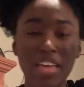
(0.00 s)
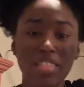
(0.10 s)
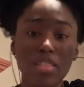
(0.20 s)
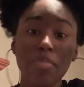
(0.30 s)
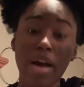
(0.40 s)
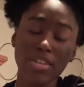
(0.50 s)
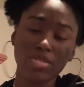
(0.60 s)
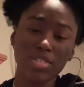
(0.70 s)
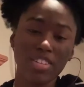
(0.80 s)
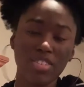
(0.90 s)
the box
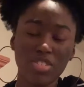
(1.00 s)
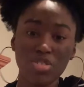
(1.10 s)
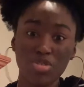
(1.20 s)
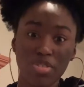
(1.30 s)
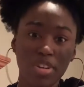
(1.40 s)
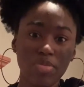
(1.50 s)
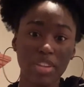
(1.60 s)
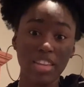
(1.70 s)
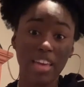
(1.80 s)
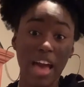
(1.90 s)
was a little destroyed when
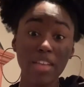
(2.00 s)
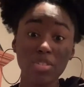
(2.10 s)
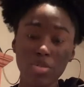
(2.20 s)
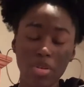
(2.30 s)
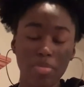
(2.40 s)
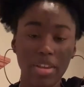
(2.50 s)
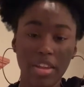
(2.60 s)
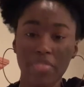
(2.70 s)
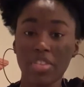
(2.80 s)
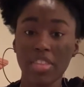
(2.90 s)
he got to it, but
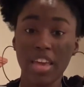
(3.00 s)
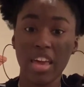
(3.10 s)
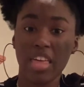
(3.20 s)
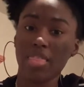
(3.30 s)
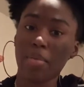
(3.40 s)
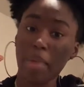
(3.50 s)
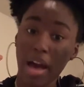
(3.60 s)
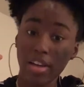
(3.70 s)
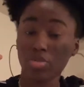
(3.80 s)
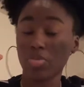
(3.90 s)
everything in the
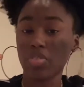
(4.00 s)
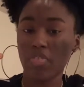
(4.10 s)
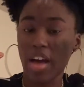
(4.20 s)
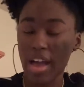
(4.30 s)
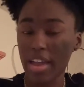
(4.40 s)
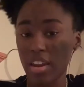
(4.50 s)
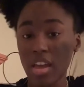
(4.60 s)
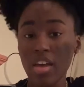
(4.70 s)
box was fine.